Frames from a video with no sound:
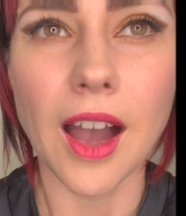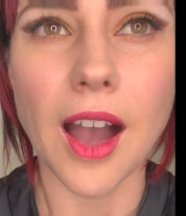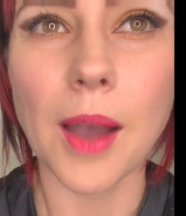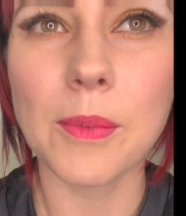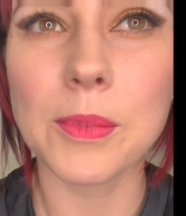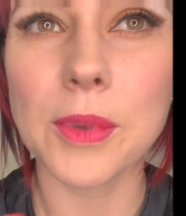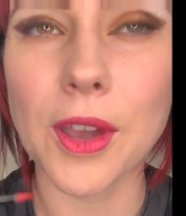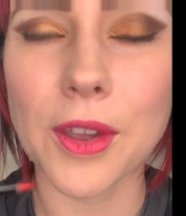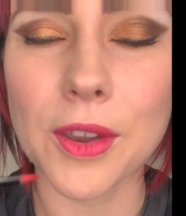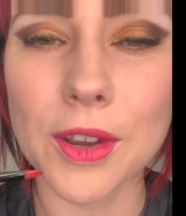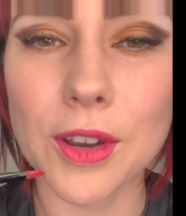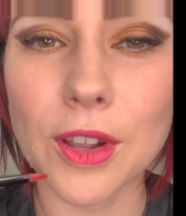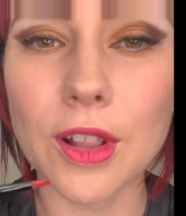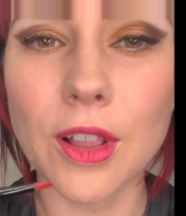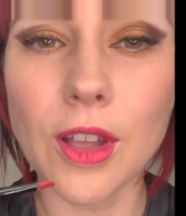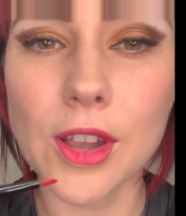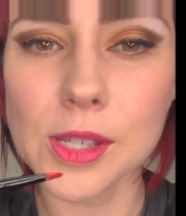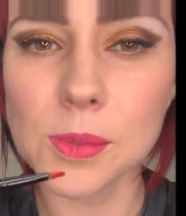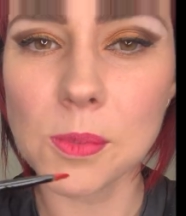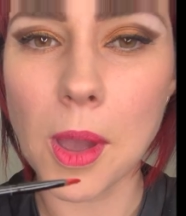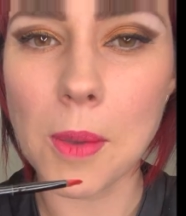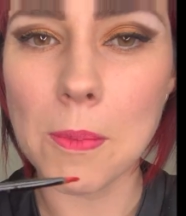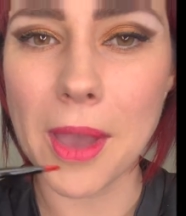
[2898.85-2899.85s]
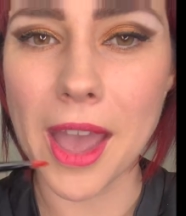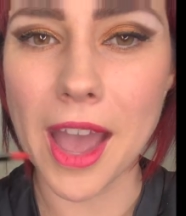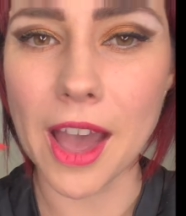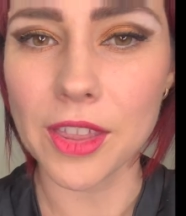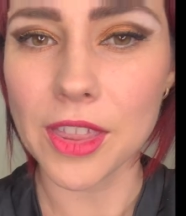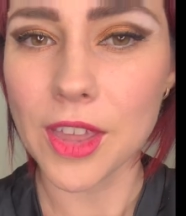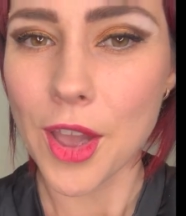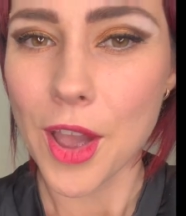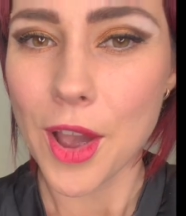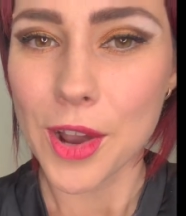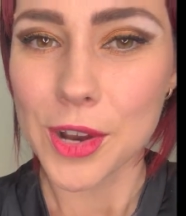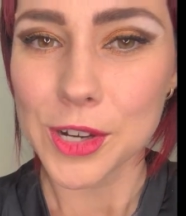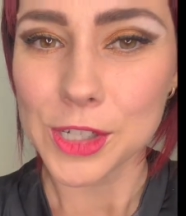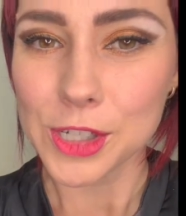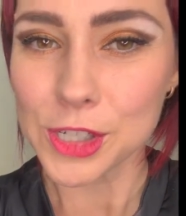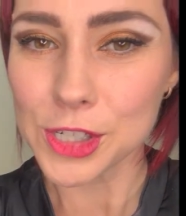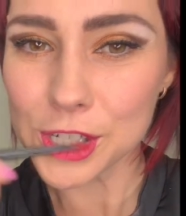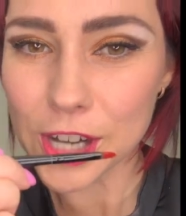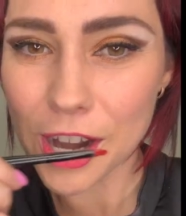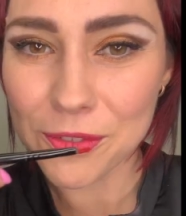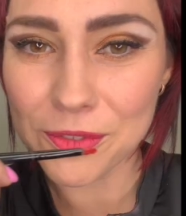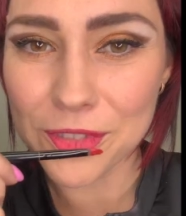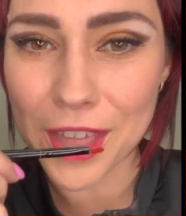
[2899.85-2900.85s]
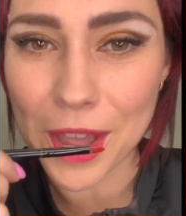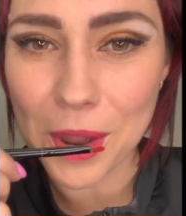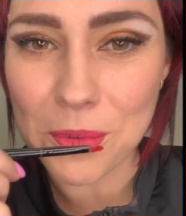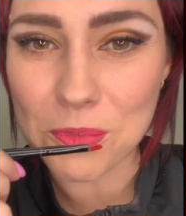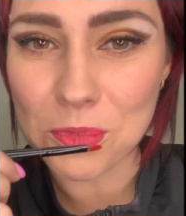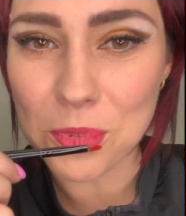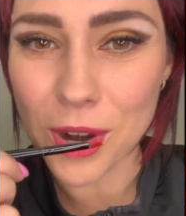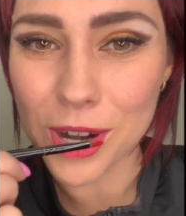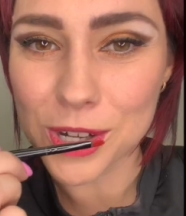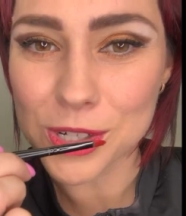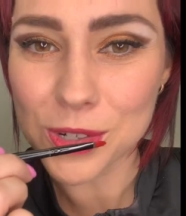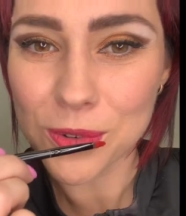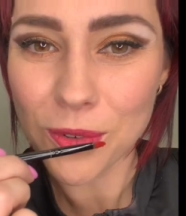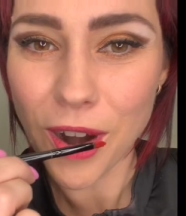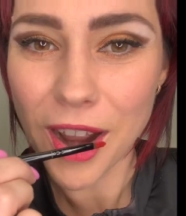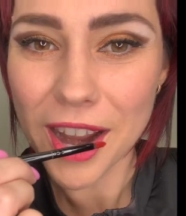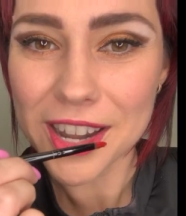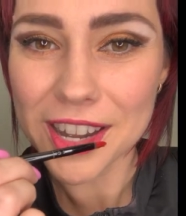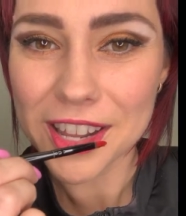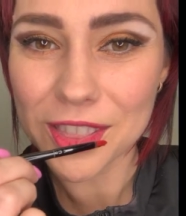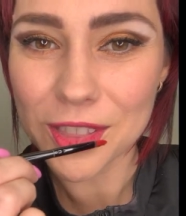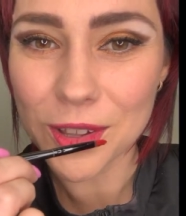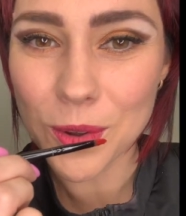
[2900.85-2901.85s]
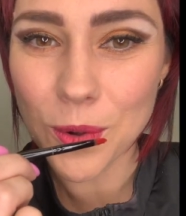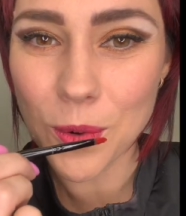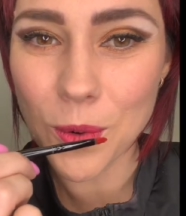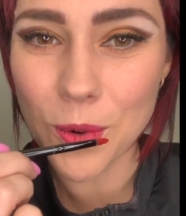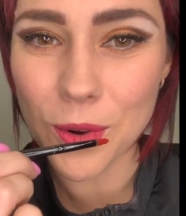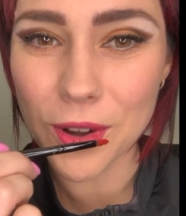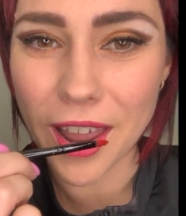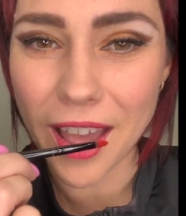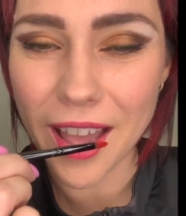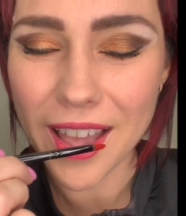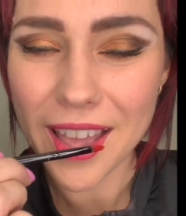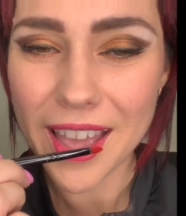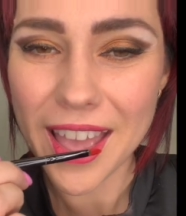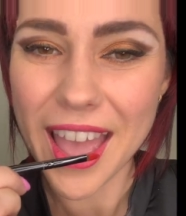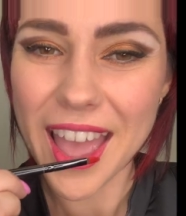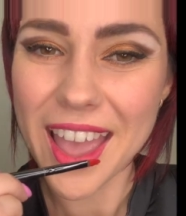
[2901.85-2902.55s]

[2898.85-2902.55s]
I'm going to close my mouth, shove that brush right in the corner,